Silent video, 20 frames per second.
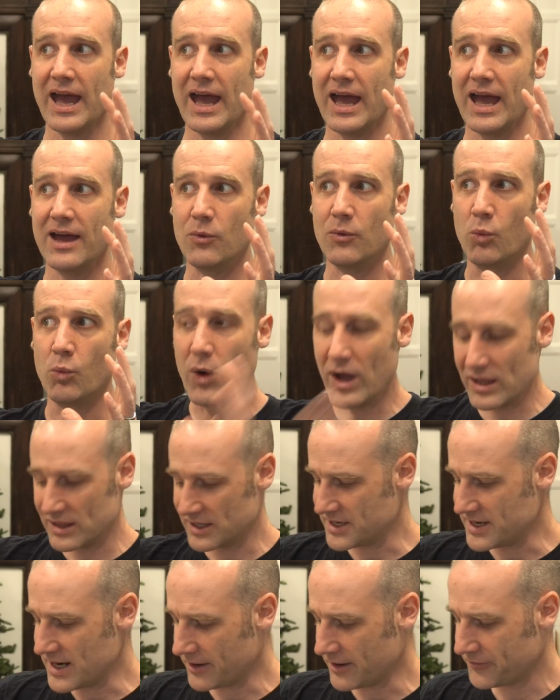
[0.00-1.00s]
well
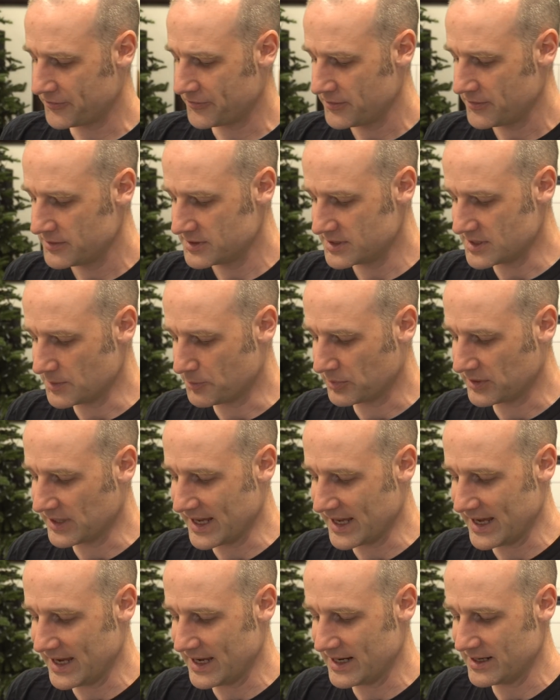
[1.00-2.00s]
enough to
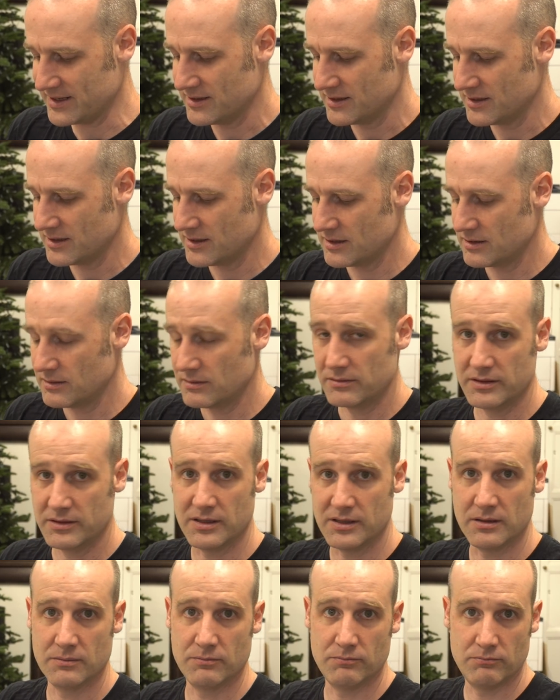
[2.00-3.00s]
plan
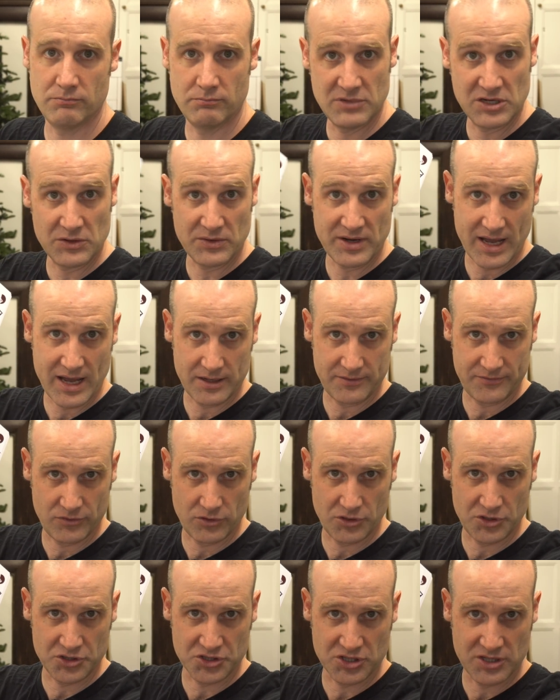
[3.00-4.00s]
the Myriad
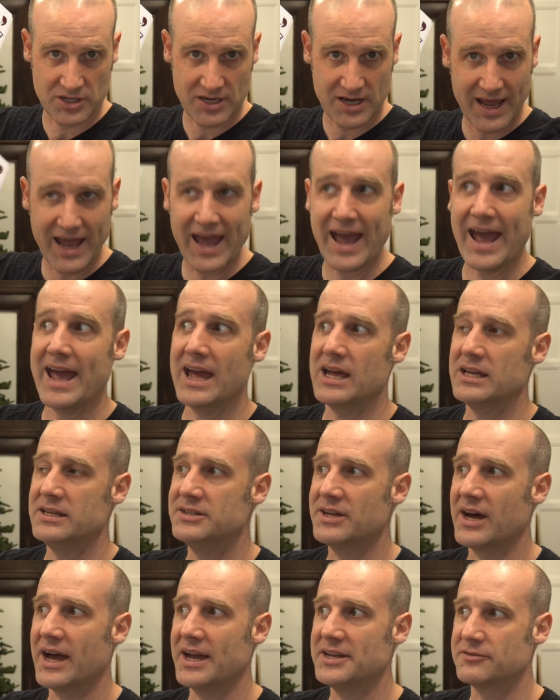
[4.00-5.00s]
version, and
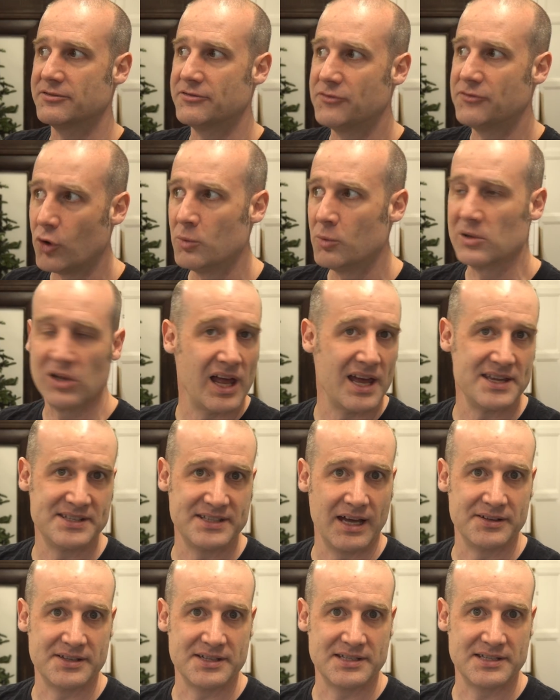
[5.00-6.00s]
I had to formalize the
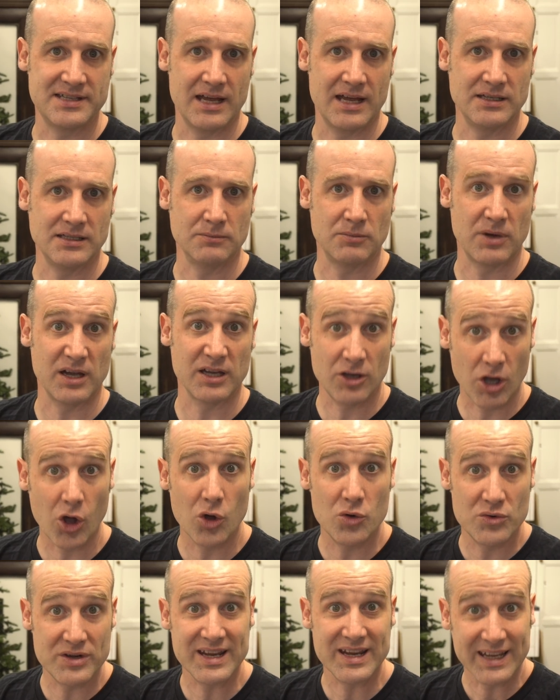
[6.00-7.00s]
understanding by
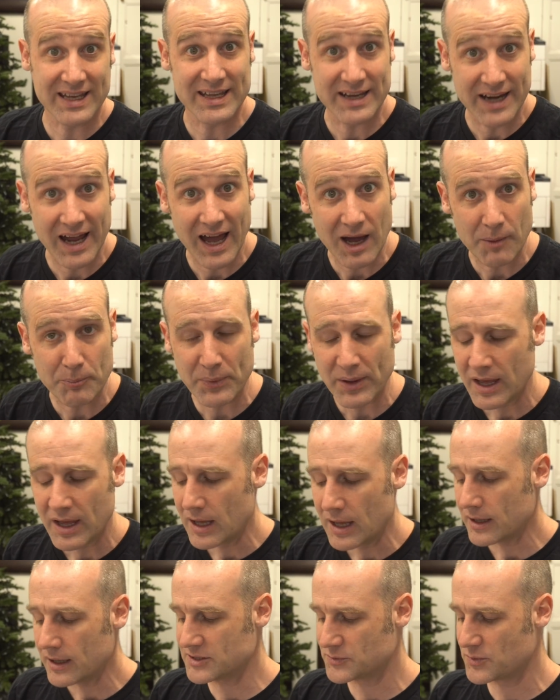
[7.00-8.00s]
coding it up,
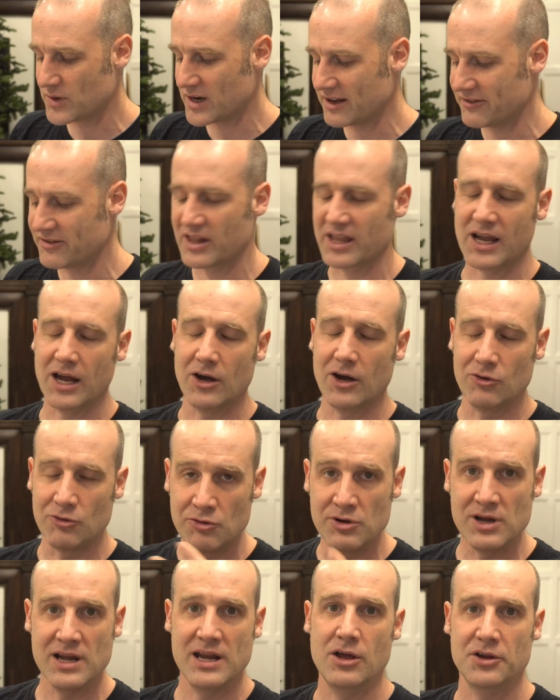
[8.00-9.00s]
is when I felt like I
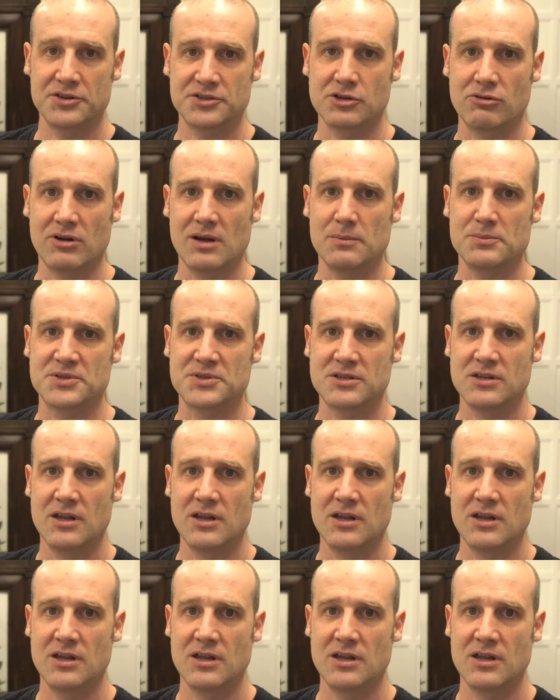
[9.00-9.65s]
really got to grips